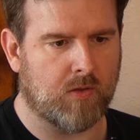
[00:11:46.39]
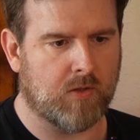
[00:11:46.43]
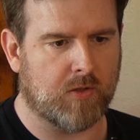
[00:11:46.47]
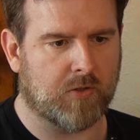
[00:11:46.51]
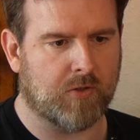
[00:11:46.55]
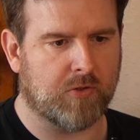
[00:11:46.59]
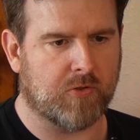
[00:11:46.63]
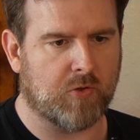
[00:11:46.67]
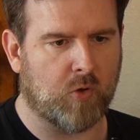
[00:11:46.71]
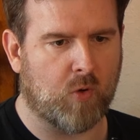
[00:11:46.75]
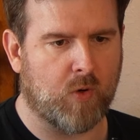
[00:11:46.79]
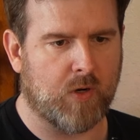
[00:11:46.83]

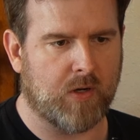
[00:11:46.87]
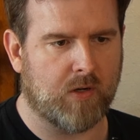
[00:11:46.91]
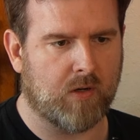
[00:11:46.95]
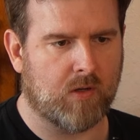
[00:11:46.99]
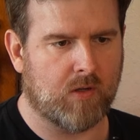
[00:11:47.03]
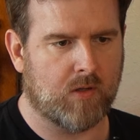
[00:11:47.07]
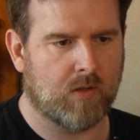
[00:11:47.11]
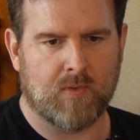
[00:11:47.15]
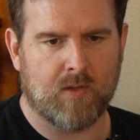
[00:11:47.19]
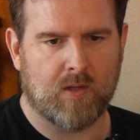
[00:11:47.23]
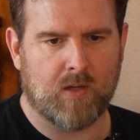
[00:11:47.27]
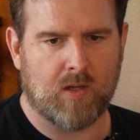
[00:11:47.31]

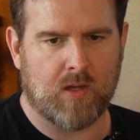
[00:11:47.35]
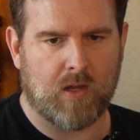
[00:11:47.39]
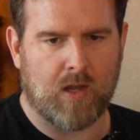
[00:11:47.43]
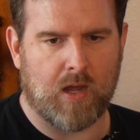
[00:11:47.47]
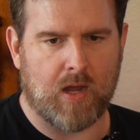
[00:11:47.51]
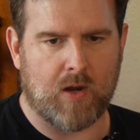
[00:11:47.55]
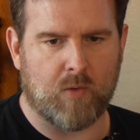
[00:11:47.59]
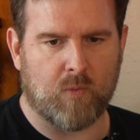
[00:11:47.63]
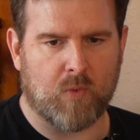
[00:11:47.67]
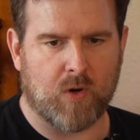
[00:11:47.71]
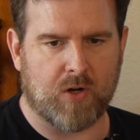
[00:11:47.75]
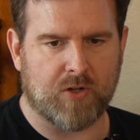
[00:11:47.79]
tutorial.
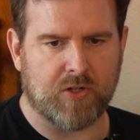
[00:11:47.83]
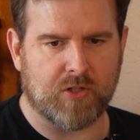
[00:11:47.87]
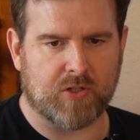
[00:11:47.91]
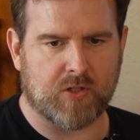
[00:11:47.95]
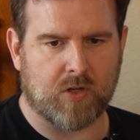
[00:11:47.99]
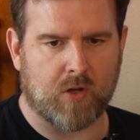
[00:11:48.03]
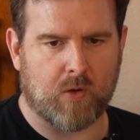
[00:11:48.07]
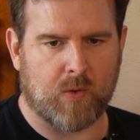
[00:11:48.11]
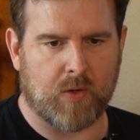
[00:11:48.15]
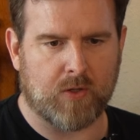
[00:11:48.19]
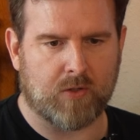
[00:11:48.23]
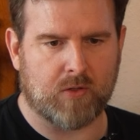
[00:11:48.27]
And we're just
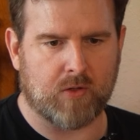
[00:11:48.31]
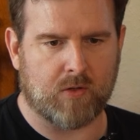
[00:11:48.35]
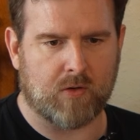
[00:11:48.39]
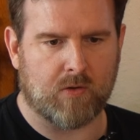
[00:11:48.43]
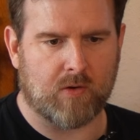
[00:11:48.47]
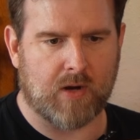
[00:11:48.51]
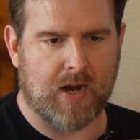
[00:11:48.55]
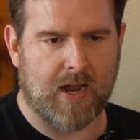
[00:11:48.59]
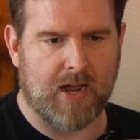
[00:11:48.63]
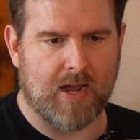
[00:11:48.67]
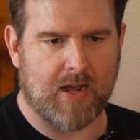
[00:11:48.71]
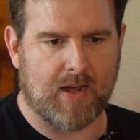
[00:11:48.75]
going to
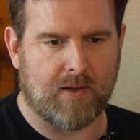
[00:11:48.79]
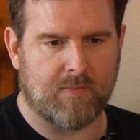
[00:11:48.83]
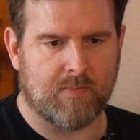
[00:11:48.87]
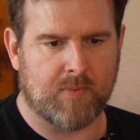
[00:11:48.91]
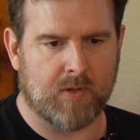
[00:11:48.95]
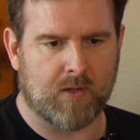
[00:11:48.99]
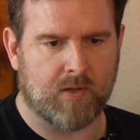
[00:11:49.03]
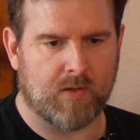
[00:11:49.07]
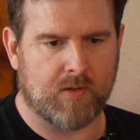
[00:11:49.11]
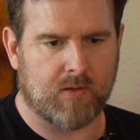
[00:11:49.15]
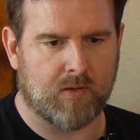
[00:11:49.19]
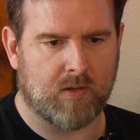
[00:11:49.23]

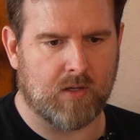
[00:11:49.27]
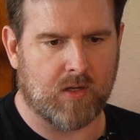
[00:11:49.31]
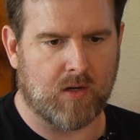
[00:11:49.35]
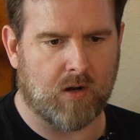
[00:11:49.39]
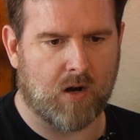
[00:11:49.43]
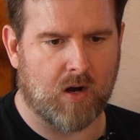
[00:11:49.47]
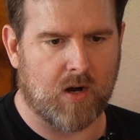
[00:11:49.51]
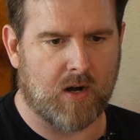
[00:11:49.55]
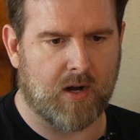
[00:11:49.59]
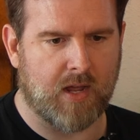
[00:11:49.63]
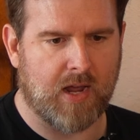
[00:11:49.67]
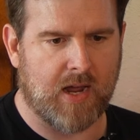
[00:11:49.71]
grab the
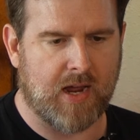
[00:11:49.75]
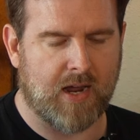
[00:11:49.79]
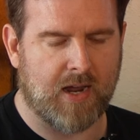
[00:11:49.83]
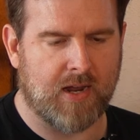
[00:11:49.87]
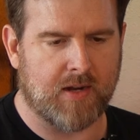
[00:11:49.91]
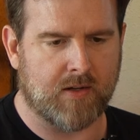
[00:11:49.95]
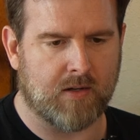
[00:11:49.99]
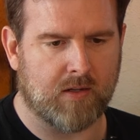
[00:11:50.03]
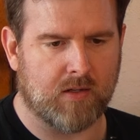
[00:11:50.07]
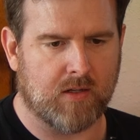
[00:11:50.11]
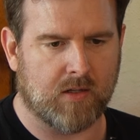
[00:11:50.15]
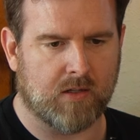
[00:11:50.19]
hard
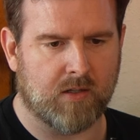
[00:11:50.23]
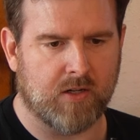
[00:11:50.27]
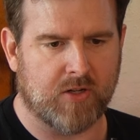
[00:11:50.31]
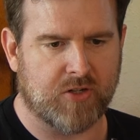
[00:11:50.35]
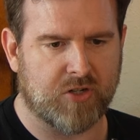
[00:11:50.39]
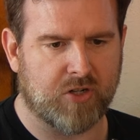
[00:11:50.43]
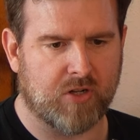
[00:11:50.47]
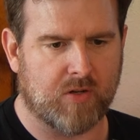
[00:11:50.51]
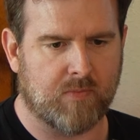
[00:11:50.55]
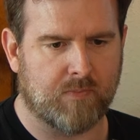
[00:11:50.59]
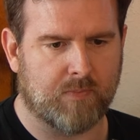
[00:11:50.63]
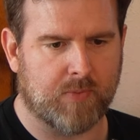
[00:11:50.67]
hat
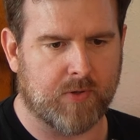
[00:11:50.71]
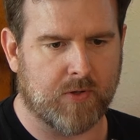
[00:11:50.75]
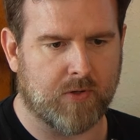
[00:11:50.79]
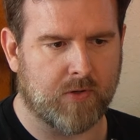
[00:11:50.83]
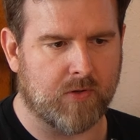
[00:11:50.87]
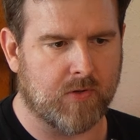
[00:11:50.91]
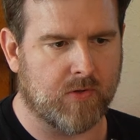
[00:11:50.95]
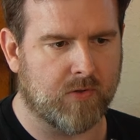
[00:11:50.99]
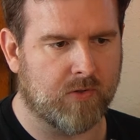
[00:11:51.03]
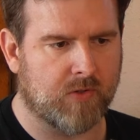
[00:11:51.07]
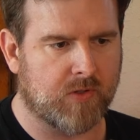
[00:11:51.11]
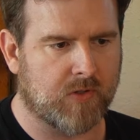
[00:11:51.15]
ignition
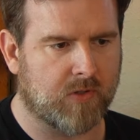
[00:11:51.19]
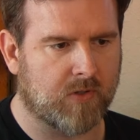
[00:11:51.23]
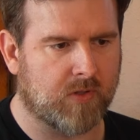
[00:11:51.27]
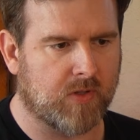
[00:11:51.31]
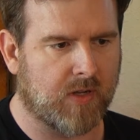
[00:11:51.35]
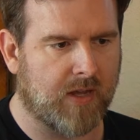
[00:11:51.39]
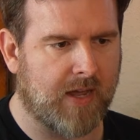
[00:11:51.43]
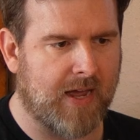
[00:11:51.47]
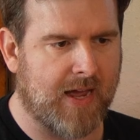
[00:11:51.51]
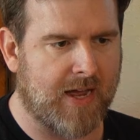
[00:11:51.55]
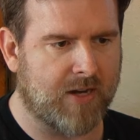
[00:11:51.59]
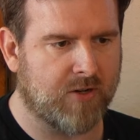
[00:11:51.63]
produced
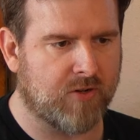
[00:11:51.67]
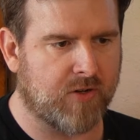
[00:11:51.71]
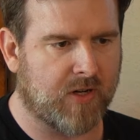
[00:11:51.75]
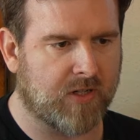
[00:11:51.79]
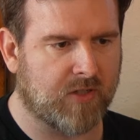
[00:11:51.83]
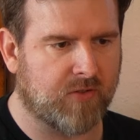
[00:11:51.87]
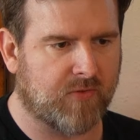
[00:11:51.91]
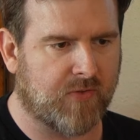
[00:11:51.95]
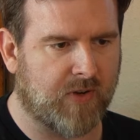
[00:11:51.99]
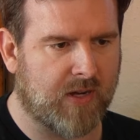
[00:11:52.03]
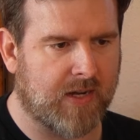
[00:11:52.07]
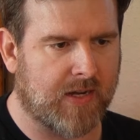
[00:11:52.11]

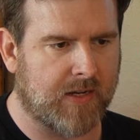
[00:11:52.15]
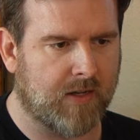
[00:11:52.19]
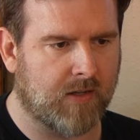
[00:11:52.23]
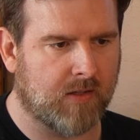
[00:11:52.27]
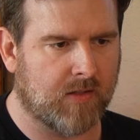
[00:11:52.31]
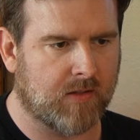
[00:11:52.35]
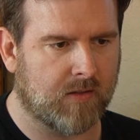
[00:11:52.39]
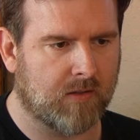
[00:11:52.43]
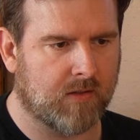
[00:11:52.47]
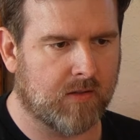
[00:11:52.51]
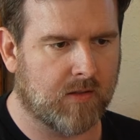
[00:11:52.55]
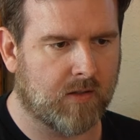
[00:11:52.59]
address
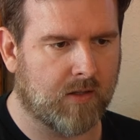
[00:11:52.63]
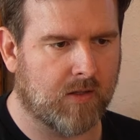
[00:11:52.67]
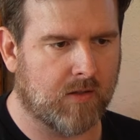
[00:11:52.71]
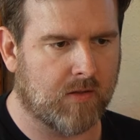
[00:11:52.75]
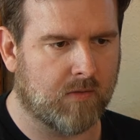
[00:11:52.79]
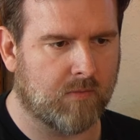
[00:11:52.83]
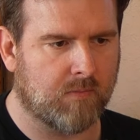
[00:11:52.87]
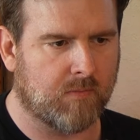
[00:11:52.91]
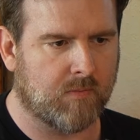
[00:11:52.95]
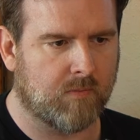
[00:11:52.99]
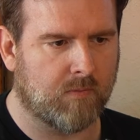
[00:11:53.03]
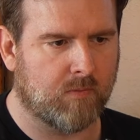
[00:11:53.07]
file
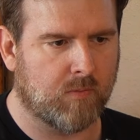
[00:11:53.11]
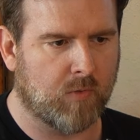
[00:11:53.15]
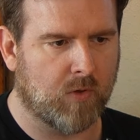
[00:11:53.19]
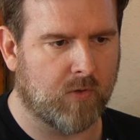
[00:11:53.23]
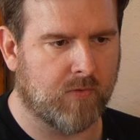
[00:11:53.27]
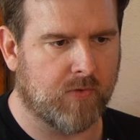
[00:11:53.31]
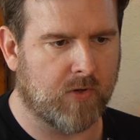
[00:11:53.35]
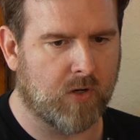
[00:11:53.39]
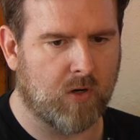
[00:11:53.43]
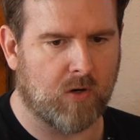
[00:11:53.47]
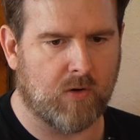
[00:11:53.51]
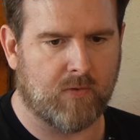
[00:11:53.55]
and
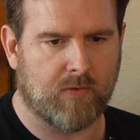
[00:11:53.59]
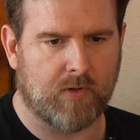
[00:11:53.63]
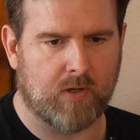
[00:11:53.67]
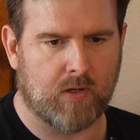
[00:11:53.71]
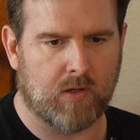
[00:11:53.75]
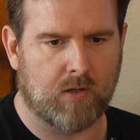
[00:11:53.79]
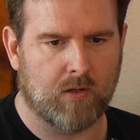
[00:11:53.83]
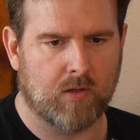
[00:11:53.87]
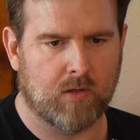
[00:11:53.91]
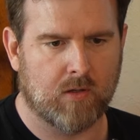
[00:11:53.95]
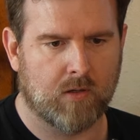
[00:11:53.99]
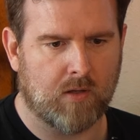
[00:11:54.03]
move it
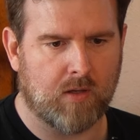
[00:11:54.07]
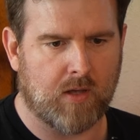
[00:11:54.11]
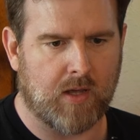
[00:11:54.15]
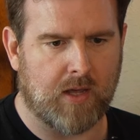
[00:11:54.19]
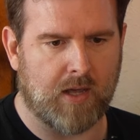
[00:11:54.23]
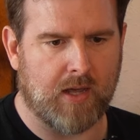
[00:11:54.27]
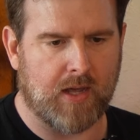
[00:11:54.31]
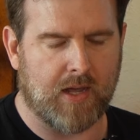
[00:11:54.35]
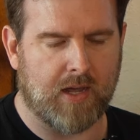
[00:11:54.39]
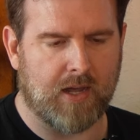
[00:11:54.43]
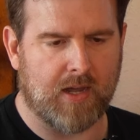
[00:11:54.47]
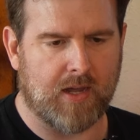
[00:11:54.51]
over.
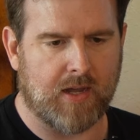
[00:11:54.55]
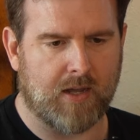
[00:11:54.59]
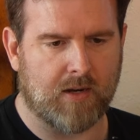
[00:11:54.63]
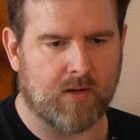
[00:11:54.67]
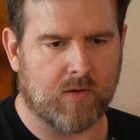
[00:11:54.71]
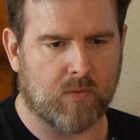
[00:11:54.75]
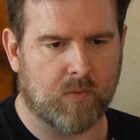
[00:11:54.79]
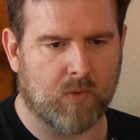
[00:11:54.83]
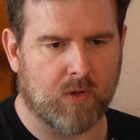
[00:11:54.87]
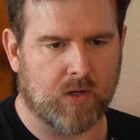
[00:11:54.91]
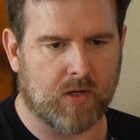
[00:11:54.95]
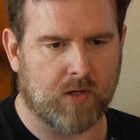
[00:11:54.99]

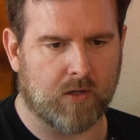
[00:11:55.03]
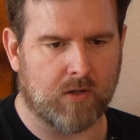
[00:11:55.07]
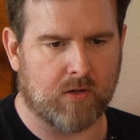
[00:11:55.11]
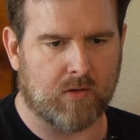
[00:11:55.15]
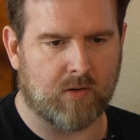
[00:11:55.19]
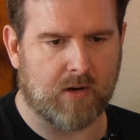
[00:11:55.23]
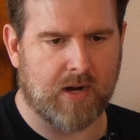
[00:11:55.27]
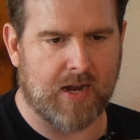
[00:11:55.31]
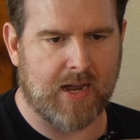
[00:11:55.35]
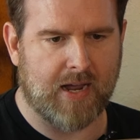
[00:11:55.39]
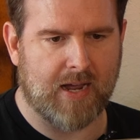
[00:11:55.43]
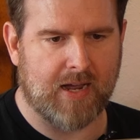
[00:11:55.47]
And we're going to
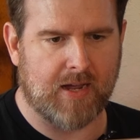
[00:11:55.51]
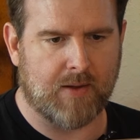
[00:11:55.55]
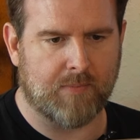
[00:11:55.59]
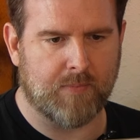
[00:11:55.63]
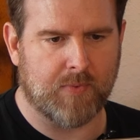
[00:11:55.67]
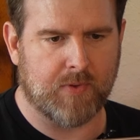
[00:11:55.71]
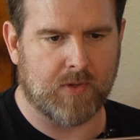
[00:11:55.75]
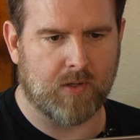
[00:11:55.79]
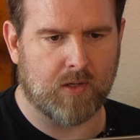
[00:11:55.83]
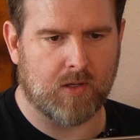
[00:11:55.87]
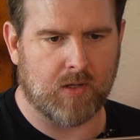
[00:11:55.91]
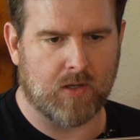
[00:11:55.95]
grab
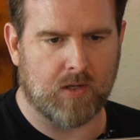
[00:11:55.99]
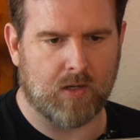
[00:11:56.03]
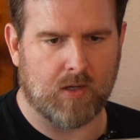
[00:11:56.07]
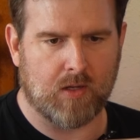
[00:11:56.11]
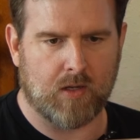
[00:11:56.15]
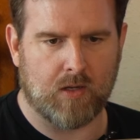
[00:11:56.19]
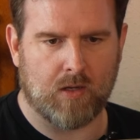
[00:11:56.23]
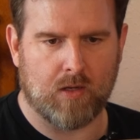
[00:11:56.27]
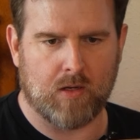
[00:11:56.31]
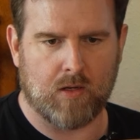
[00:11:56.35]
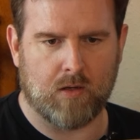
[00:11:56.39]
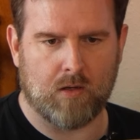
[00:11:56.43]

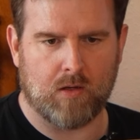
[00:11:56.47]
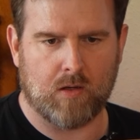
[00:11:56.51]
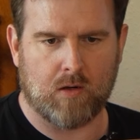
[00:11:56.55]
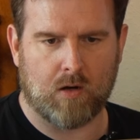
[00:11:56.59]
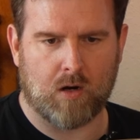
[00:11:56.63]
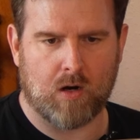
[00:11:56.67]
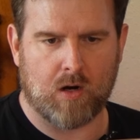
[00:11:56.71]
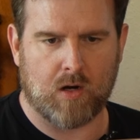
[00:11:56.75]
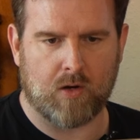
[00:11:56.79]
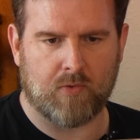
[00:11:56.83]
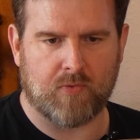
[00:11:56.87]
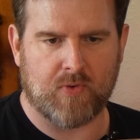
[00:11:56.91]
the
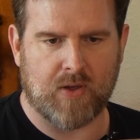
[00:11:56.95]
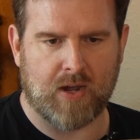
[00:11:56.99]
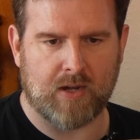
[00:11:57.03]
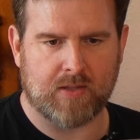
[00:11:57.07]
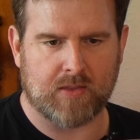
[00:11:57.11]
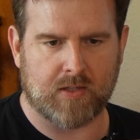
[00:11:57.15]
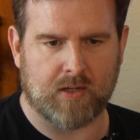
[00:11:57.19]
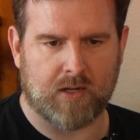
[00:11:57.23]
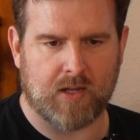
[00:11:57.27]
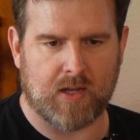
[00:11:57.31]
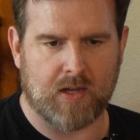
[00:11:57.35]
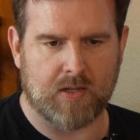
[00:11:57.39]

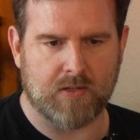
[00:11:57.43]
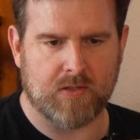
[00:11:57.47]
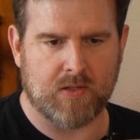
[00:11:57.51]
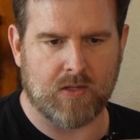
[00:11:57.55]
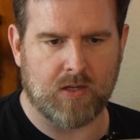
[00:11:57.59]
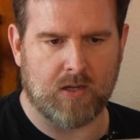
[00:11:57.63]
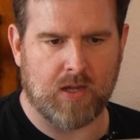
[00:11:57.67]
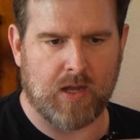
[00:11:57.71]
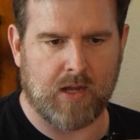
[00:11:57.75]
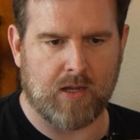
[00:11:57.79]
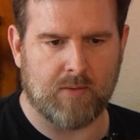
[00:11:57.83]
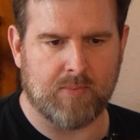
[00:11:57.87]
artifact that has
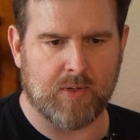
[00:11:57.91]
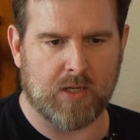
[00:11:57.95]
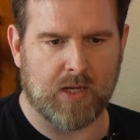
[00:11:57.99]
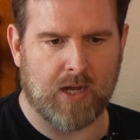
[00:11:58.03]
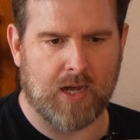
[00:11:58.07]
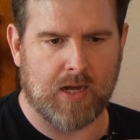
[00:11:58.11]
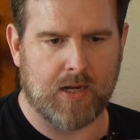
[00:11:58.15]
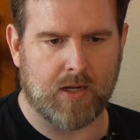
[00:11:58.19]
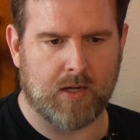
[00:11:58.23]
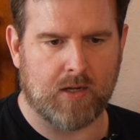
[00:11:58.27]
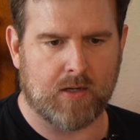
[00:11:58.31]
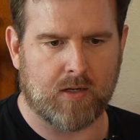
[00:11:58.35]
the
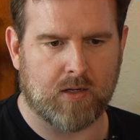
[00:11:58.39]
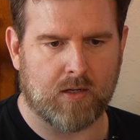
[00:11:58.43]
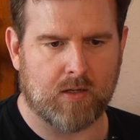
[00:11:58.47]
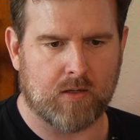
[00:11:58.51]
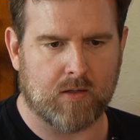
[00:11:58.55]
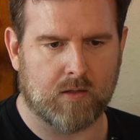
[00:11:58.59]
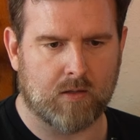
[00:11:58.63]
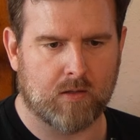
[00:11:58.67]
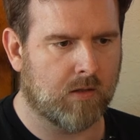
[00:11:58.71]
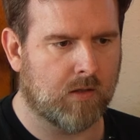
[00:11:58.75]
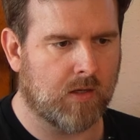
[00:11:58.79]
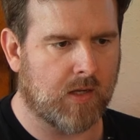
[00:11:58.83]
ABI in
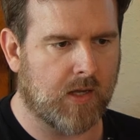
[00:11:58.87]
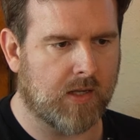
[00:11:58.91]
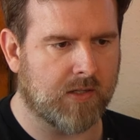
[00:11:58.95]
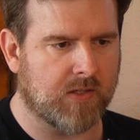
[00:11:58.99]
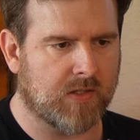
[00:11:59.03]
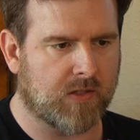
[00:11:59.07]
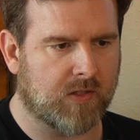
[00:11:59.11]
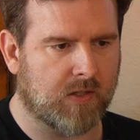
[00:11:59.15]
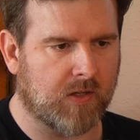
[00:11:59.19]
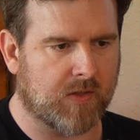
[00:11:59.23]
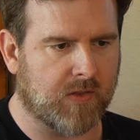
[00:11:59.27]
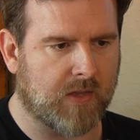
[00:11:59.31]
it and
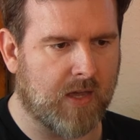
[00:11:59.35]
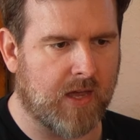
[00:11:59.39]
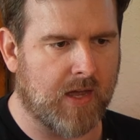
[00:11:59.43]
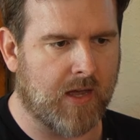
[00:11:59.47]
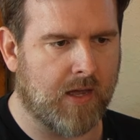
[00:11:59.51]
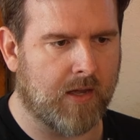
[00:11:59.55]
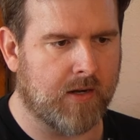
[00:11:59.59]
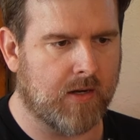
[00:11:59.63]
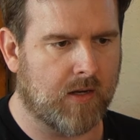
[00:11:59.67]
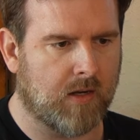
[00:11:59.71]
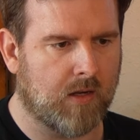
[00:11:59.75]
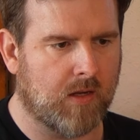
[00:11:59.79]
stick
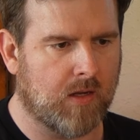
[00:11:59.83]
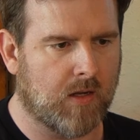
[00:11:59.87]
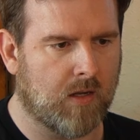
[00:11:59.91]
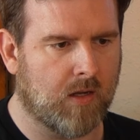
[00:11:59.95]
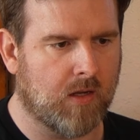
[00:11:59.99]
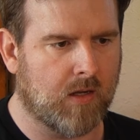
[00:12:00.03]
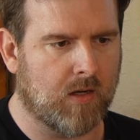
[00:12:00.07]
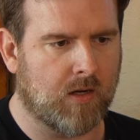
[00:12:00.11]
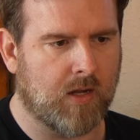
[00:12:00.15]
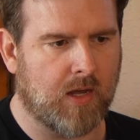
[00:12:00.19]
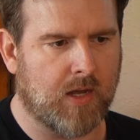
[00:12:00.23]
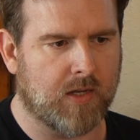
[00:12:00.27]
that
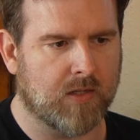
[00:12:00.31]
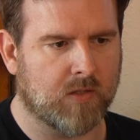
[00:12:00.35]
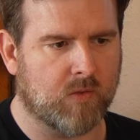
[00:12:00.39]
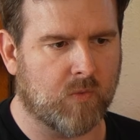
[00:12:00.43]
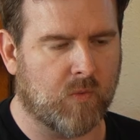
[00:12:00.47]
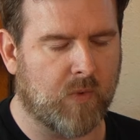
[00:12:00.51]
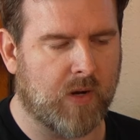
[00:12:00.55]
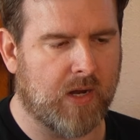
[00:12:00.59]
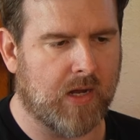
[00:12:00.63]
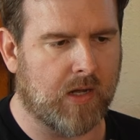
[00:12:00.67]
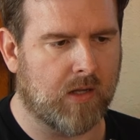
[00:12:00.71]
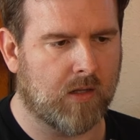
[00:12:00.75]
in as
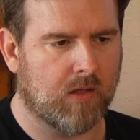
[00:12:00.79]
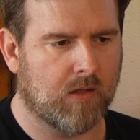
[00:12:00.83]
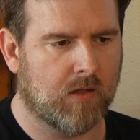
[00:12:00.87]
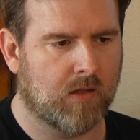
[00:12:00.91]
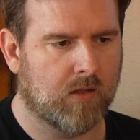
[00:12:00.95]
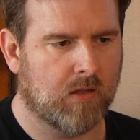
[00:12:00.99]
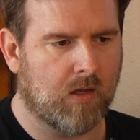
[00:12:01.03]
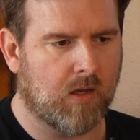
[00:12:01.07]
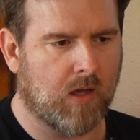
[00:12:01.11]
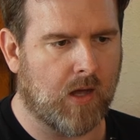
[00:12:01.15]
well.